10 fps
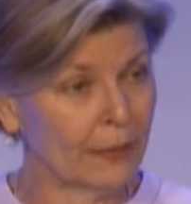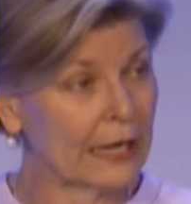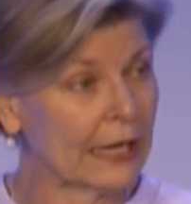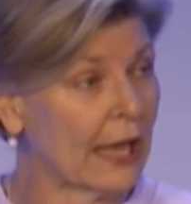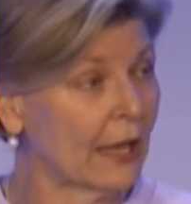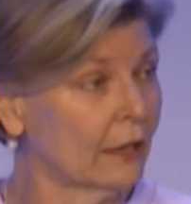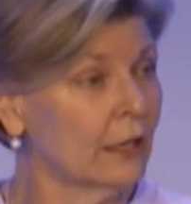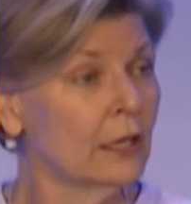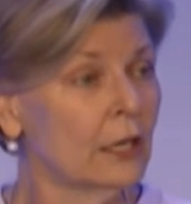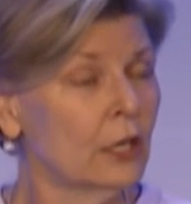But again,
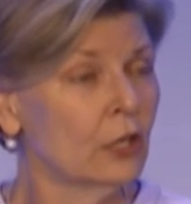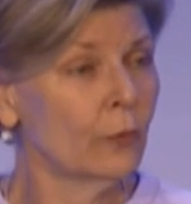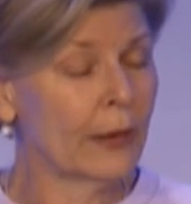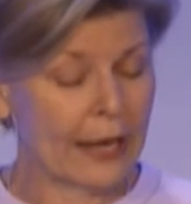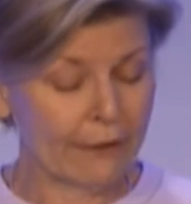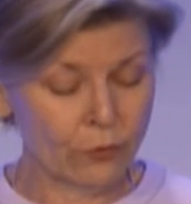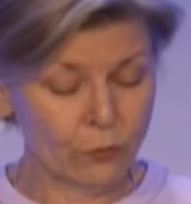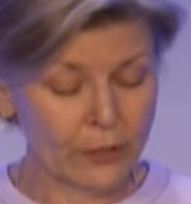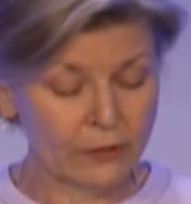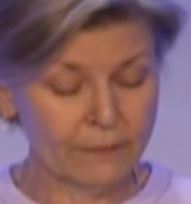do we have the
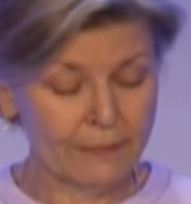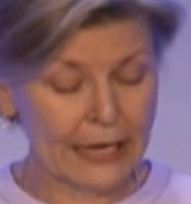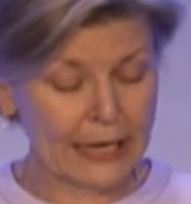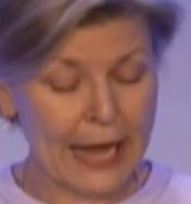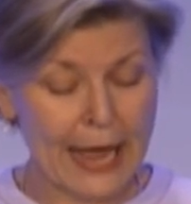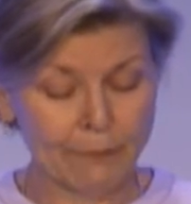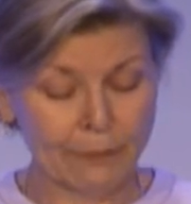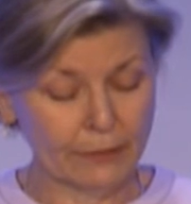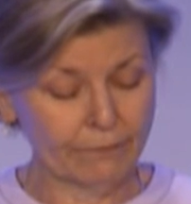will to make it happen?